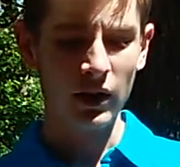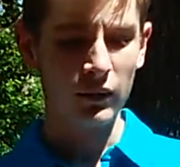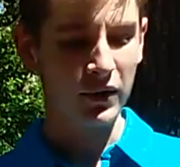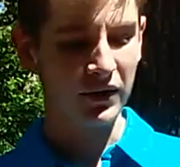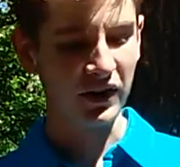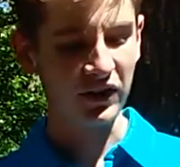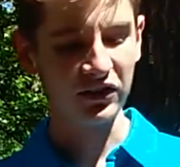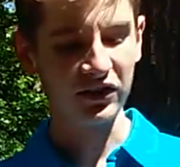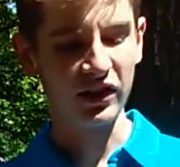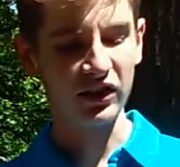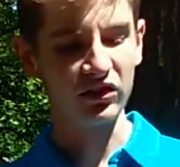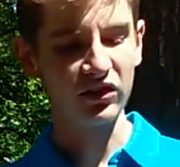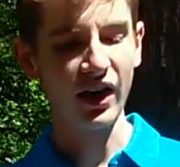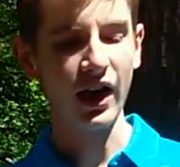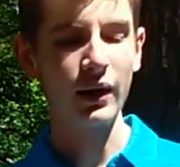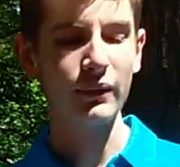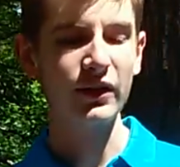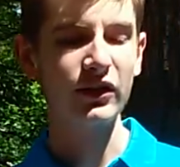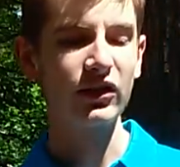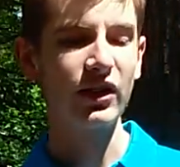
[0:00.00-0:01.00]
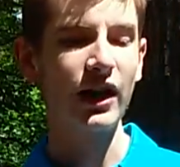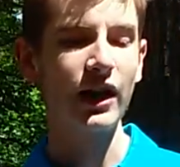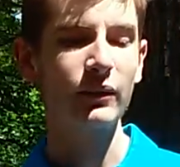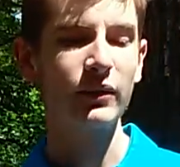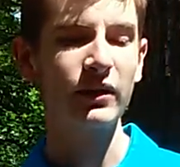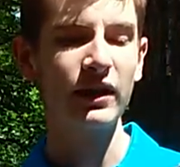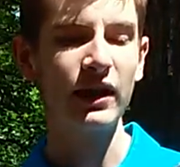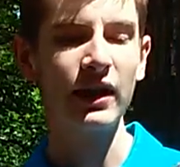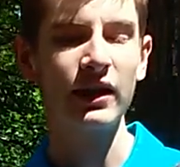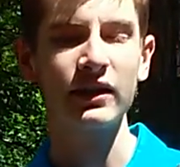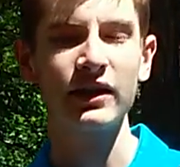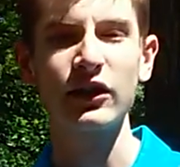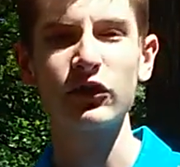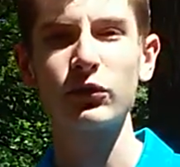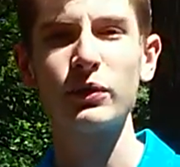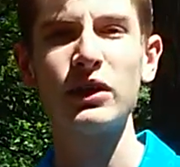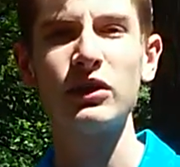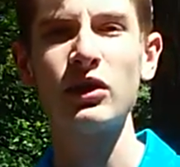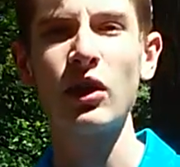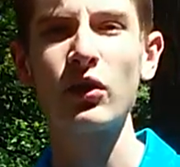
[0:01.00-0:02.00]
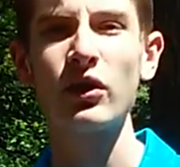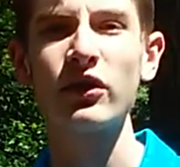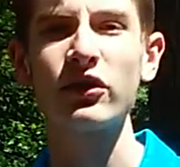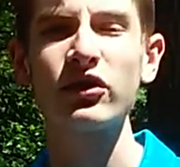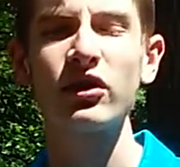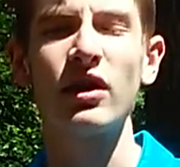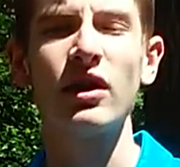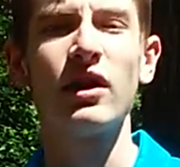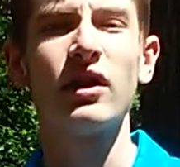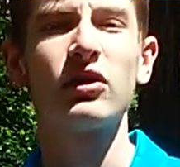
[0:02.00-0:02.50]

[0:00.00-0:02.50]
But this thing, time and time again, gets me noticed.